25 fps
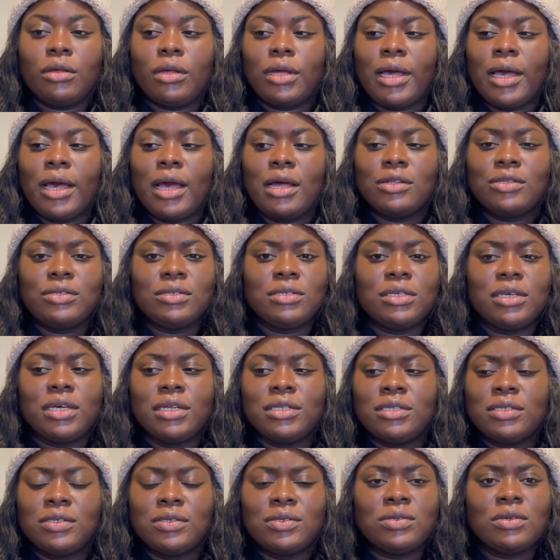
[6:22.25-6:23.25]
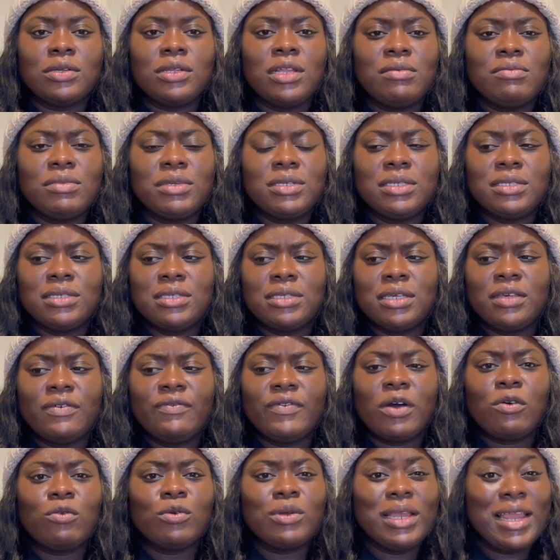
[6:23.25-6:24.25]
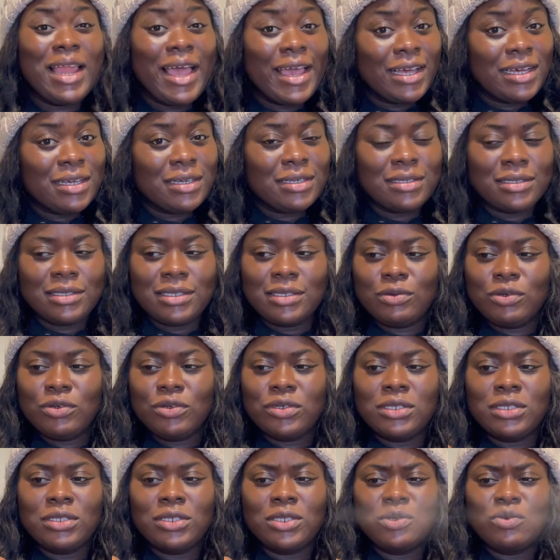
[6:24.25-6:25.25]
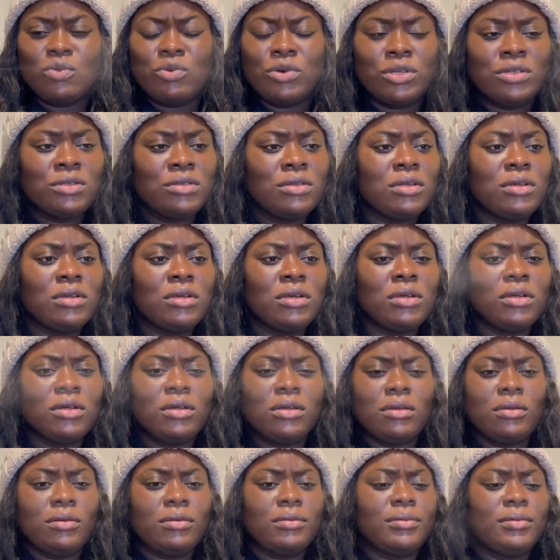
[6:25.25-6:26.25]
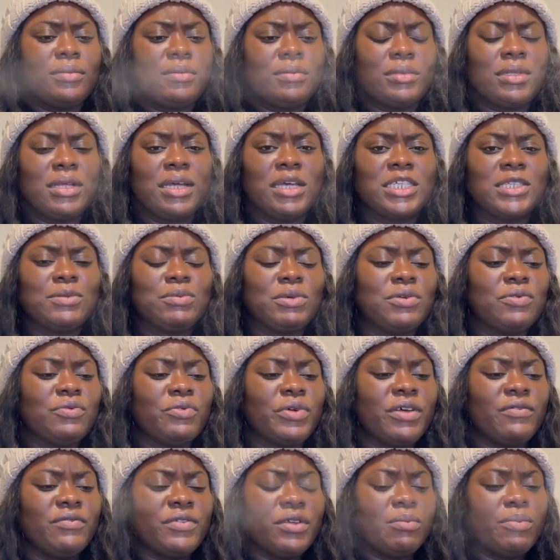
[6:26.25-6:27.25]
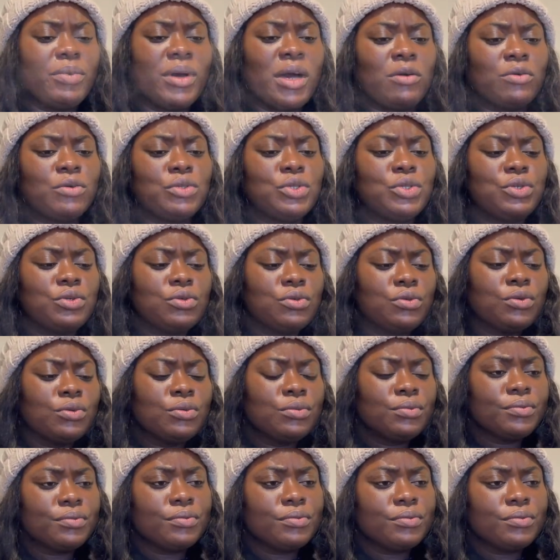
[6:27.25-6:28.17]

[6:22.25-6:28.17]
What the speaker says: I had to get it. So let me see if I would like it, because it's one that has been raved about too.